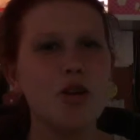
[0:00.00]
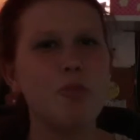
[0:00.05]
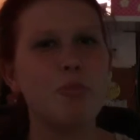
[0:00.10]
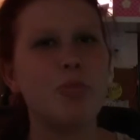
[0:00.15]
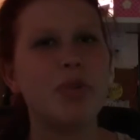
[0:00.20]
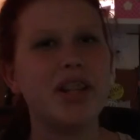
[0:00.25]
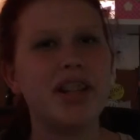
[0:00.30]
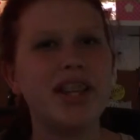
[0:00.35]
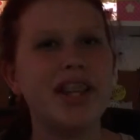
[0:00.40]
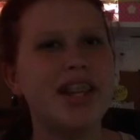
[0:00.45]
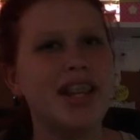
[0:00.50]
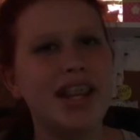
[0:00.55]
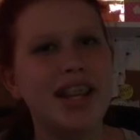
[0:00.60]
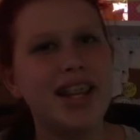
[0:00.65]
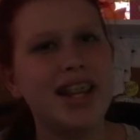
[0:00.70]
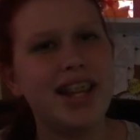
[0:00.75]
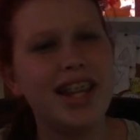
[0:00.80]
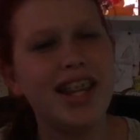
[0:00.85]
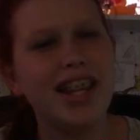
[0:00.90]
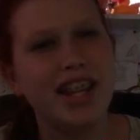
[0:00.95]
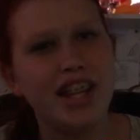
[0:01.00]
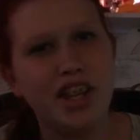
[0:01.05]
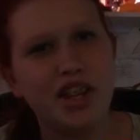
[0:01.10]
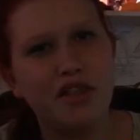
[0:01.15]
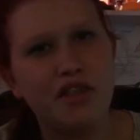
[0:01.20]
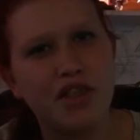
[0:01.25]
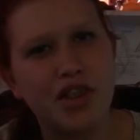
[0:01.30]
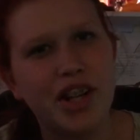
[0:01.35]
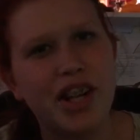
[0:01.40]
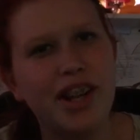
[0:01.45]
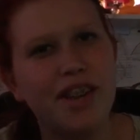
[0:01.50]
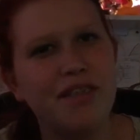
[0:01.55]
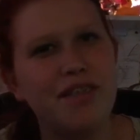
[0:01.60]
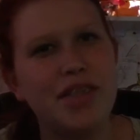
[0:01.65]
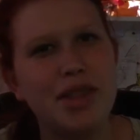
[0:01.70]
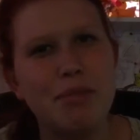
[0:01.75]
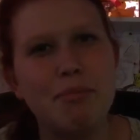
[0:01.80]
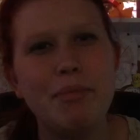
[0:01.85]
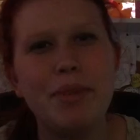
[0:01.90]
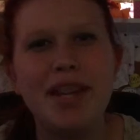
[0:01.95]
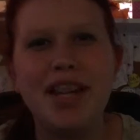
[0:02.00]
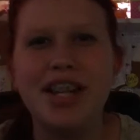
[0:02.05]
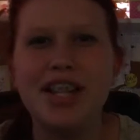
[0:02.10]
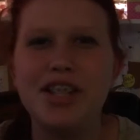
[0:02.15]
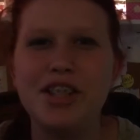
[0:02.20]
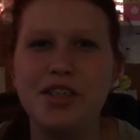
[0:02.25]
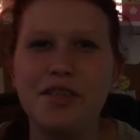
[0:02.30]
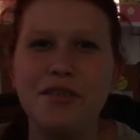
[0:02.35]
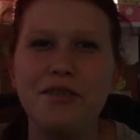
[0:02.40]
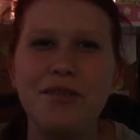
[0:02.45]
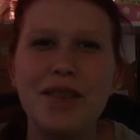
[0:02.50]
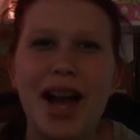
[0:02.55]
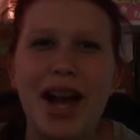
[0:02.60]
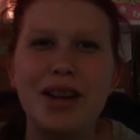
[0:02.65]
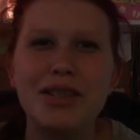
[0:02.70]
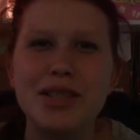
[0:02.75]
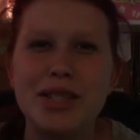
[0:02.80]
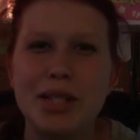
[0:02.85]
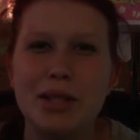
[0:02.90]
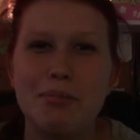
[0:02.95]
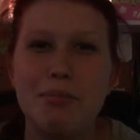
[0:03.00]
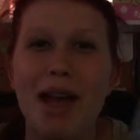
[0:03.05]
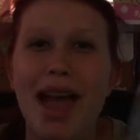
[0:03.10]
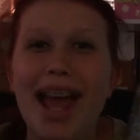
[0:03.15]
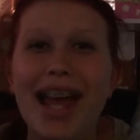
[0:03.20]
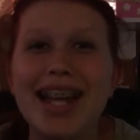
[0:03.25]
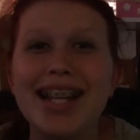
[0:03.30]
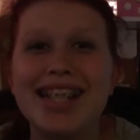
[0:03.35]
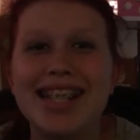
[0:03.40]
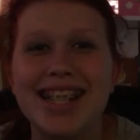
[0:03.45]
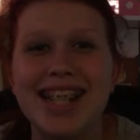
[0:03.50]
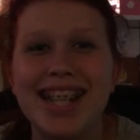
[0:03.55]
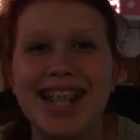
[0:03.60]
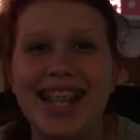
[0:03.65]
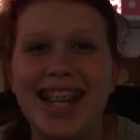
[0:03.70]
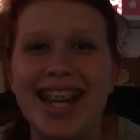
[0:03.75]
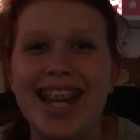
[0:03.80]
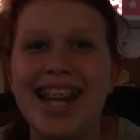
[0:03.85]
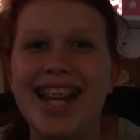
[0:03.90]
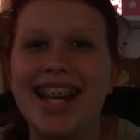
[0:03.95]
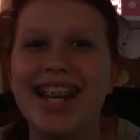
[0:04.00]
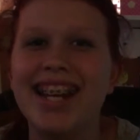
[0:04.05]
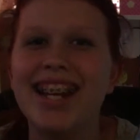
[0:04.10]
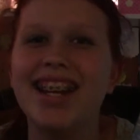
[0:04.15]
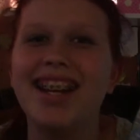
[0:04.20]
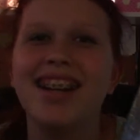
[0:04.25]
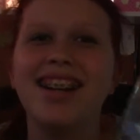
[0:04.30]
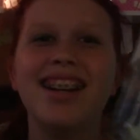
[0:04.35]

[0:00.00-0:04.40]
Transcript: But then in the end you forgive them because you found your page again.